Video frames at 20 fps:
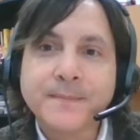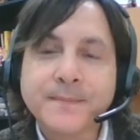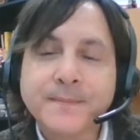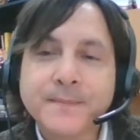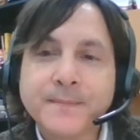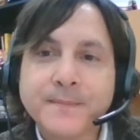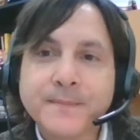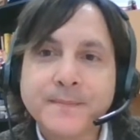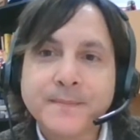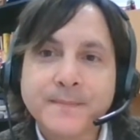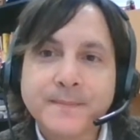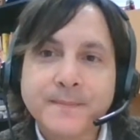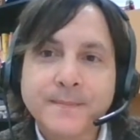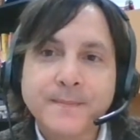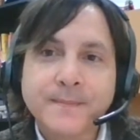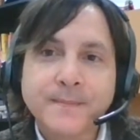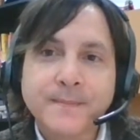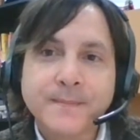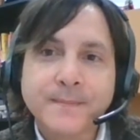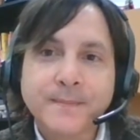
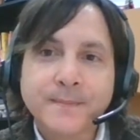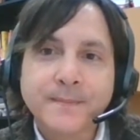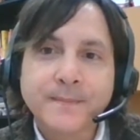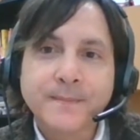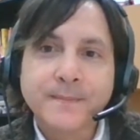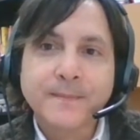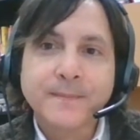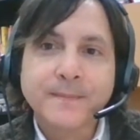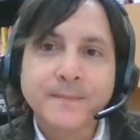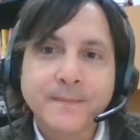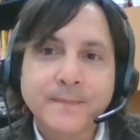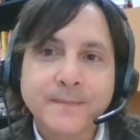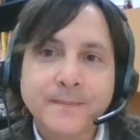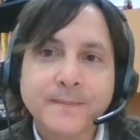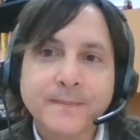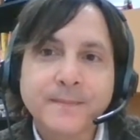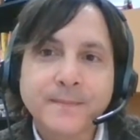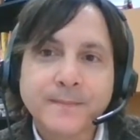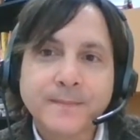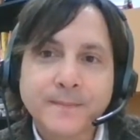
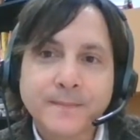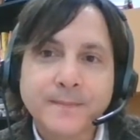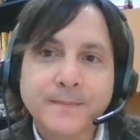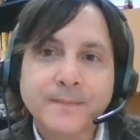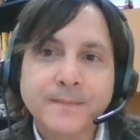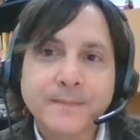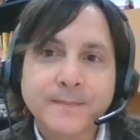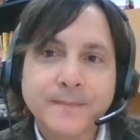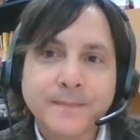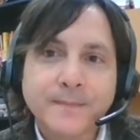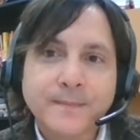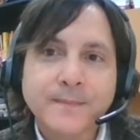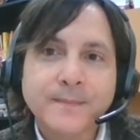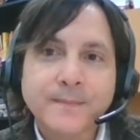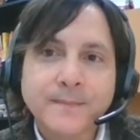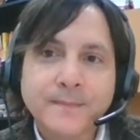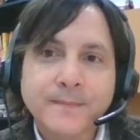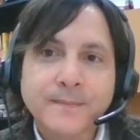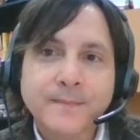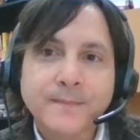
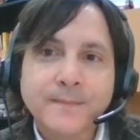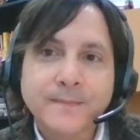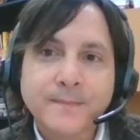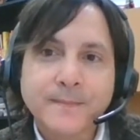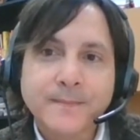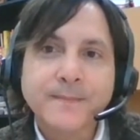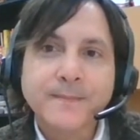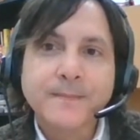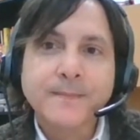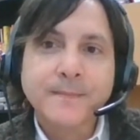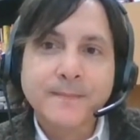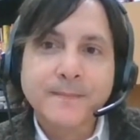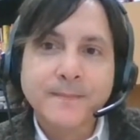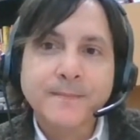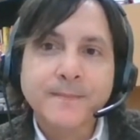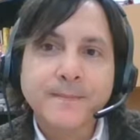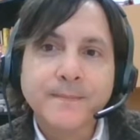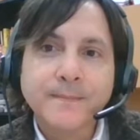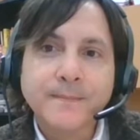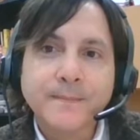
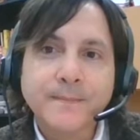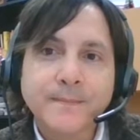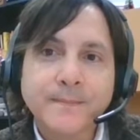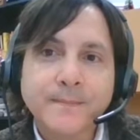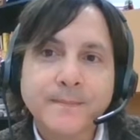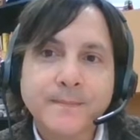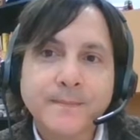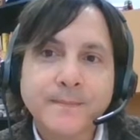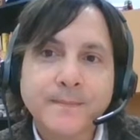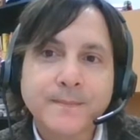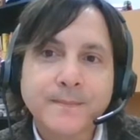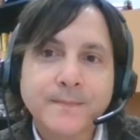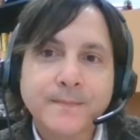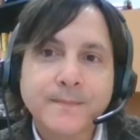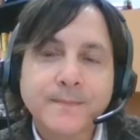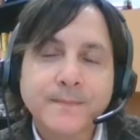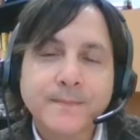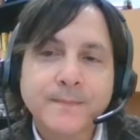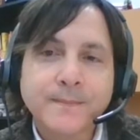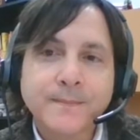
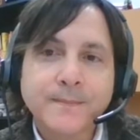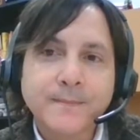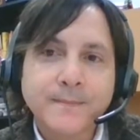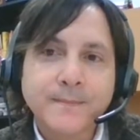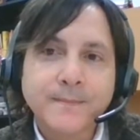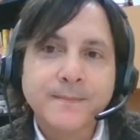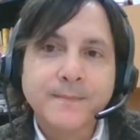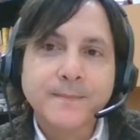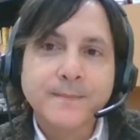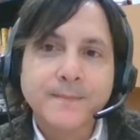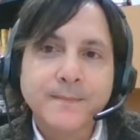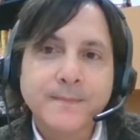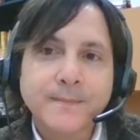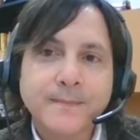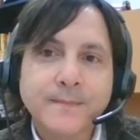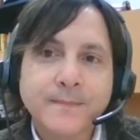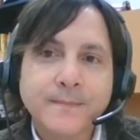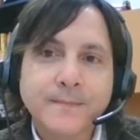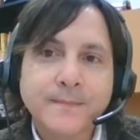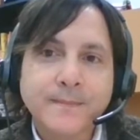
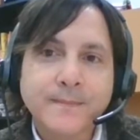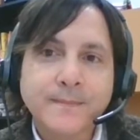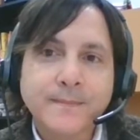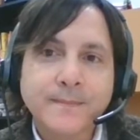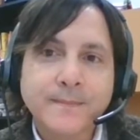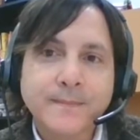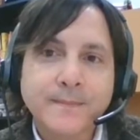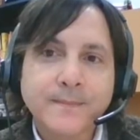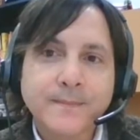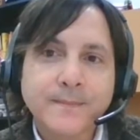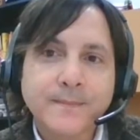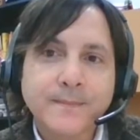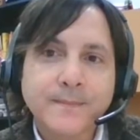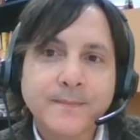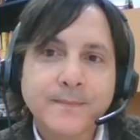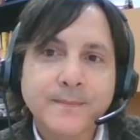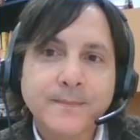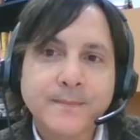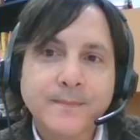This person isn't speaking.